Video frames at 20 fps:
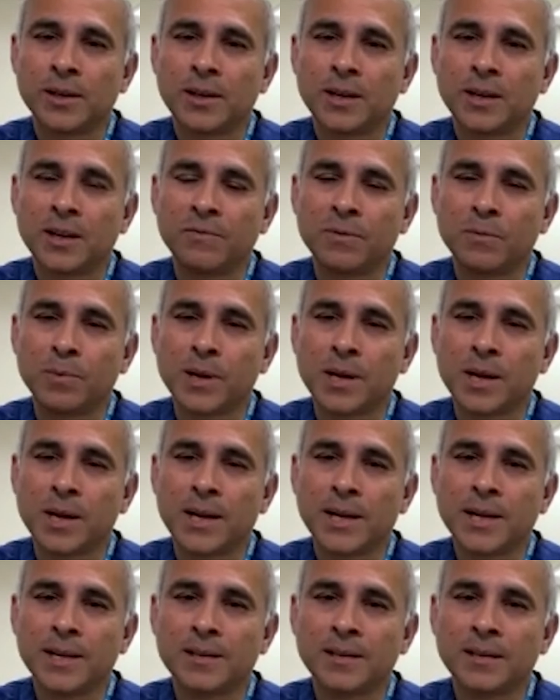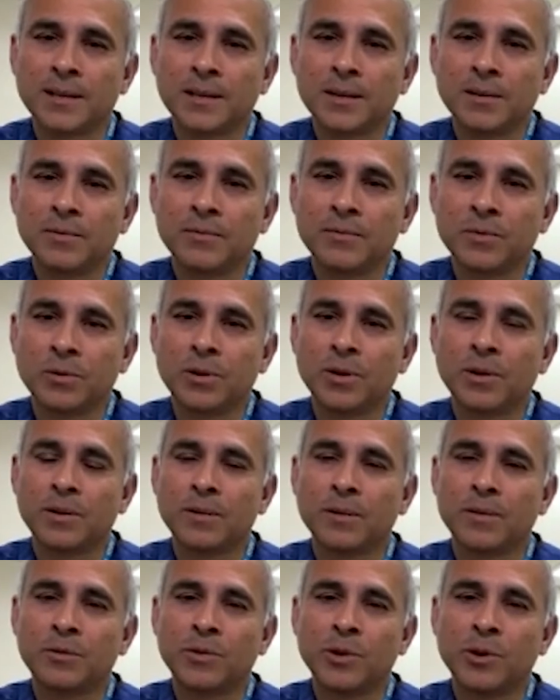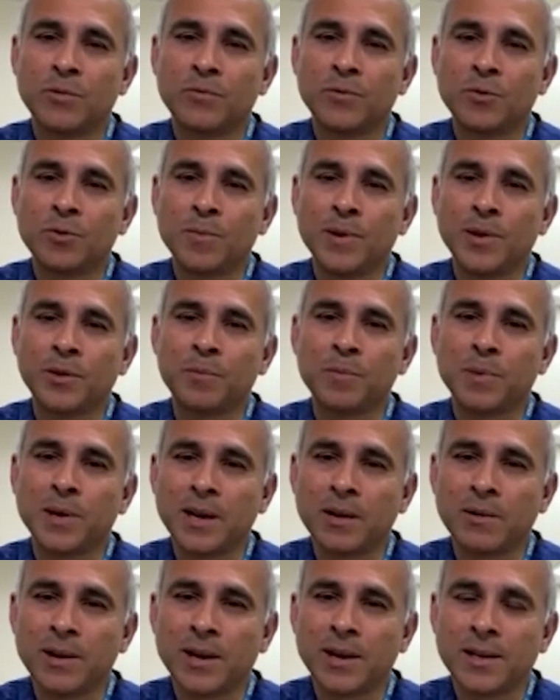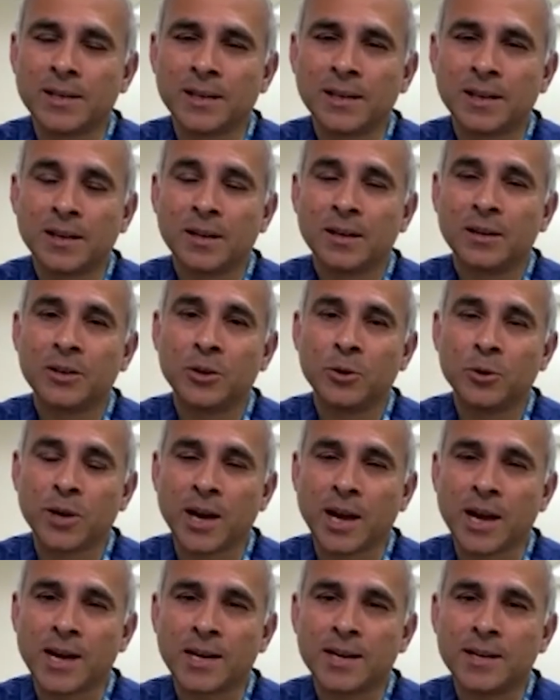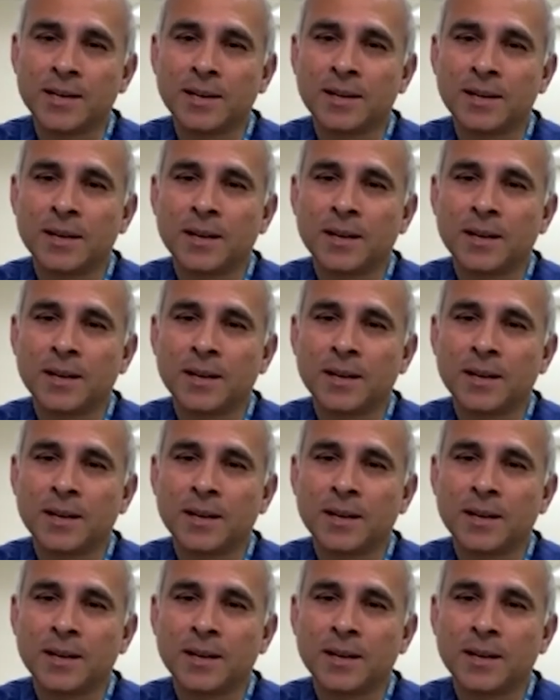if applied for a 3 or 4 month period, you can